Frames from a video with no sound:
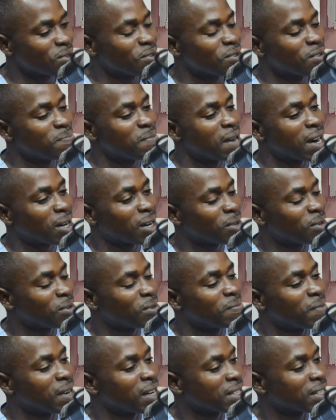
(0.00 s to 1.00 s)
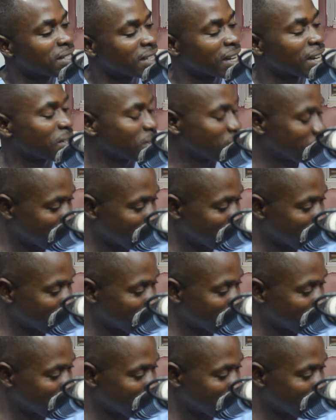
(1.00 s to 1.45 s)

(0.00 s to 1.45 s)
go back home and start